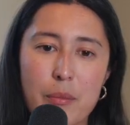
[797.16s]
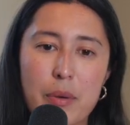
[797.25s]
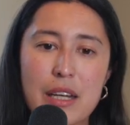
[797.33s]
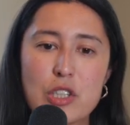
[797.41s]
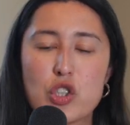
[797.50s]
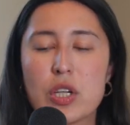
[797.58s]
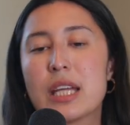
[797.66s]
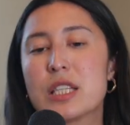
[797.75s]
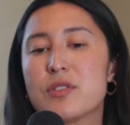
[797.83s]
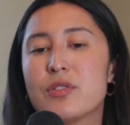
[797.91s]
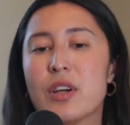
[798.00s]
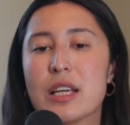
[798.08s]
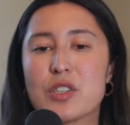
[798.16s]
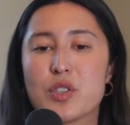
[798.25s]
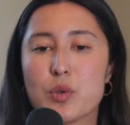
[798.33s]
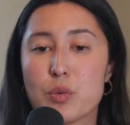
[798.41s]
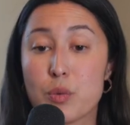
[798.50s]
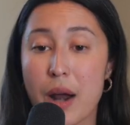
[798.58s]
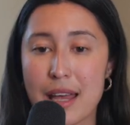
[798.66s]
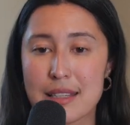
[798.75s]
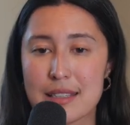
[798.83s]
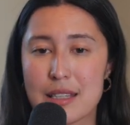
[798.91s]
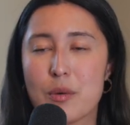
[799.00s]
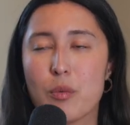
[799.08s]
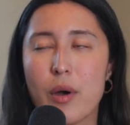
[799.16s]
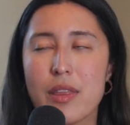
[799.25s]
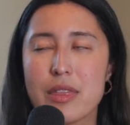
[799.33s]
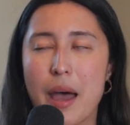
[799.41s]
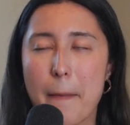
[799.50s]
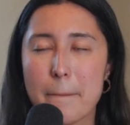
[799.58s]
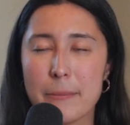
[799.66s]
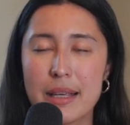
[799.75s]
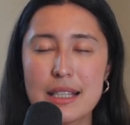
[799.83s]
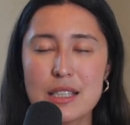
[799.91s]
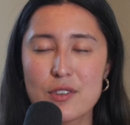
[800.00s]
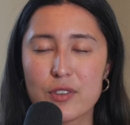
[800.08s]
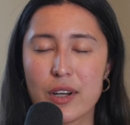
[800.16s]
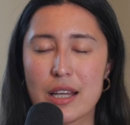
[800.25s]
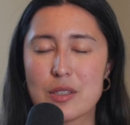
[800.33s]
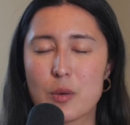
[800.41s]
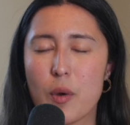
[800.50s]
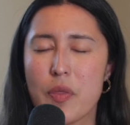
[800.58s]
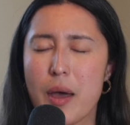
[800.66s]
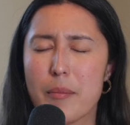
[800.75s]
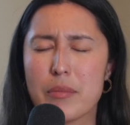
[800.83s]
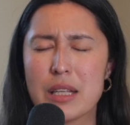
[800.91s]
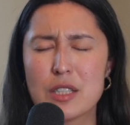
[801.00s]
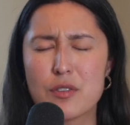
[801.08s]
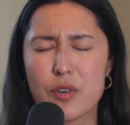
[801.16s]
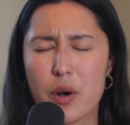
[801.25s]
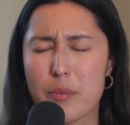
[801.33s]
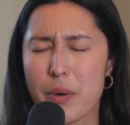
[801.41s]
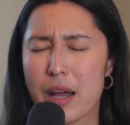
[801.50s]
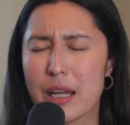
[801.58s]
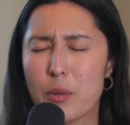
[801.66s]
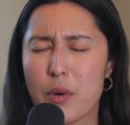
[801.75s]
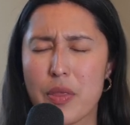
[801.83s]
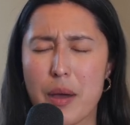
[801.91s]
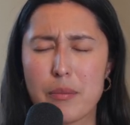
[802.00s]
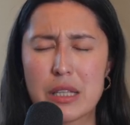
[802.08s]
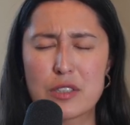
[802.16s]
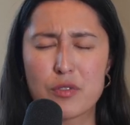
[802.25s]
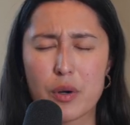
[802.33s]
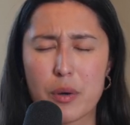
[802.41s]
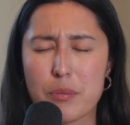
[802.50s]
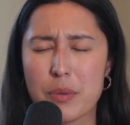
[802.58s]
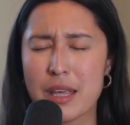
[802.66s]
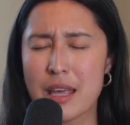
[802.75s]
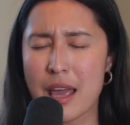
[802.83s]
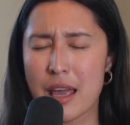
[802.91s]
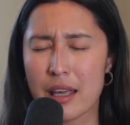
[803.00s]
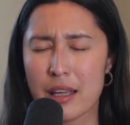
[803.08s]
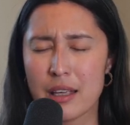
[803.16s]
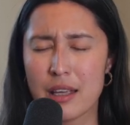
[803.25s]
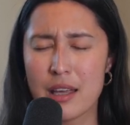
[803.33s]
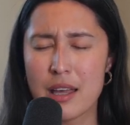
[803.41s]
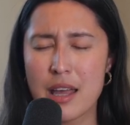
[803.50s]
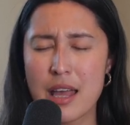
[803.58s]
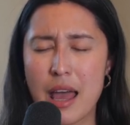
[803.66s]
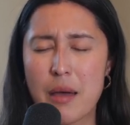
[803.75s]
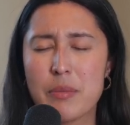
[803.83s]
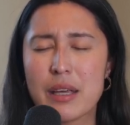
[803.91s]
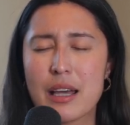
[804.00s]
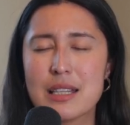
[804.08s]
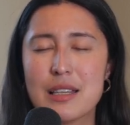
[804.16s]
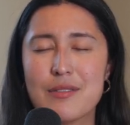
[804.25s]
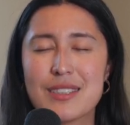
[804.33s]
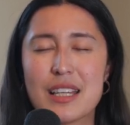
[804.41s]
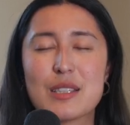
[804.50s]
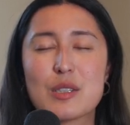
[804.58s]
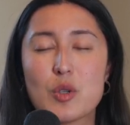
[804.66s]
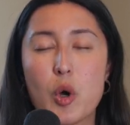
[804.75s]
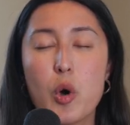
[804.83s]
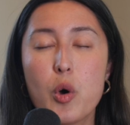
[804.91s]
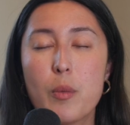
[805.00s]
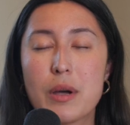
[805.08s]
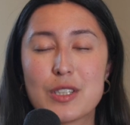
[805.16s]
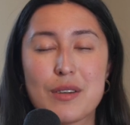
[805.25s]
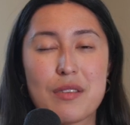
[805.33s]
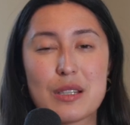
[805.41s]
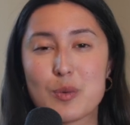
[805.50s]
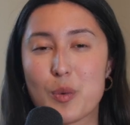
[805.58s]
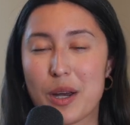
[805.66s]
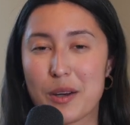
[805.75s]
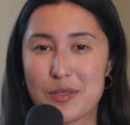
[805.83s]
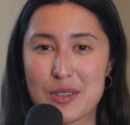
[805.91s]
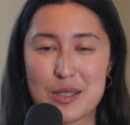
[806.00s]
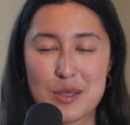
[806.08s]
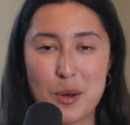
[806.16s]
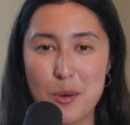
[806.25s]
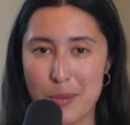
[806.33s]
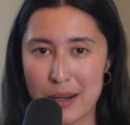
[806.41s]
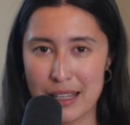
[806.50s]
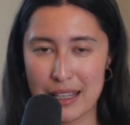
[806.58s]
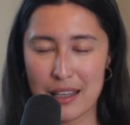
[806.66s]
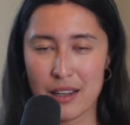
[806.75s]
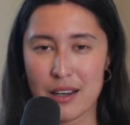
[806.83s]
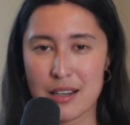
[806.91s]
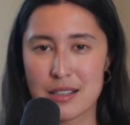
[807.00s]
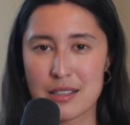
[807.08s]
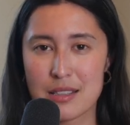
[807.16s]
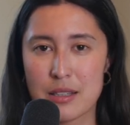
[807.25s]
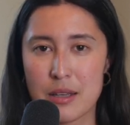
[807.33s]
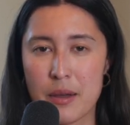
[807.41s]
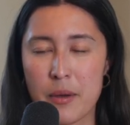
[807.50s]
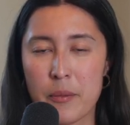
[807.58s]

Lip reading: But a chance for us to rest, and what that means for us, and what that means for our body, and what that means for our being. And because I've done so much of this work for so many years,